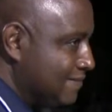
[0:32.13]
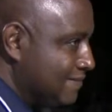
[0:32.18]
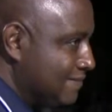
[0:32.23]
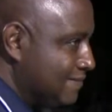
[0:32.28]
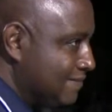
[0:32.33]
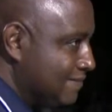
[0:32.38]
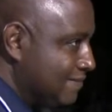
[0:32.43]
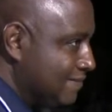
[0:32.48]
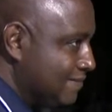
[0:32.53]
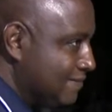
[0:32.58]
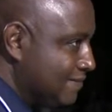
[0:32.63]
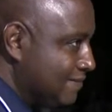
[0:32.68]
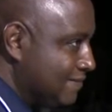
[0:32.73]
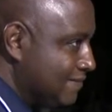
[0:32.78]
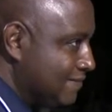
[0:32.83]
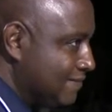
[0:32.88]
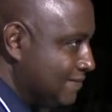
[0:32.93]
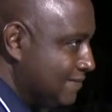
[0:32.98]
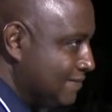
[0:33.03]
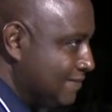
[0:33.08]

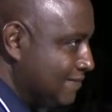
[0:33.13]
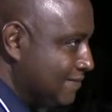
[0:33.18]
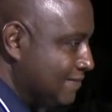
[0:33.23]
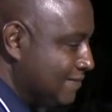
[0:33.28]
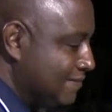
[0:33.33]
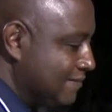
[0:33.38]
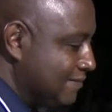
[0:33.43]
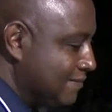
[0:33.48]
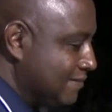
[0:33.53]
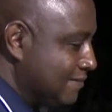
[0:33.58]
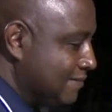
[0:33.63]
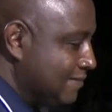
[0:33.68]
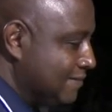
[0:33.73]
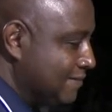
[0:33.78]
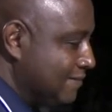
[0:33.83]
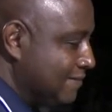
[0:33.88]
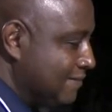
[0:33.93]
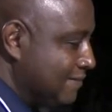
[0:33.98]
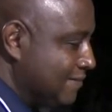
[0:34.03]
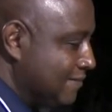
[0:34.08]

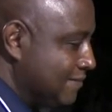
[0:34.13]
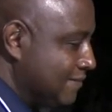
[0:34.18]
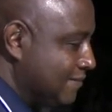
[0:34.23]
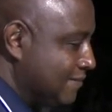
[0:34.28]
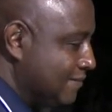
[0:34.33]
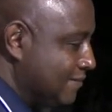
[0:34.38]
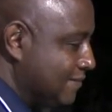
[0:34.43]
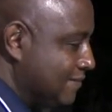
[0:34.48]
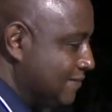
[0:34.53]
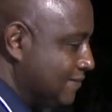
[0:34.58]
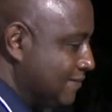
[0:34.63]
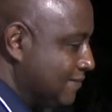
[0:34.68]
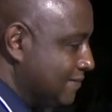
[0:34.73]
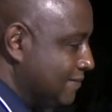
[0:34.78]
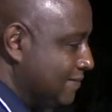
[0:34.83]
This person isn't speaking.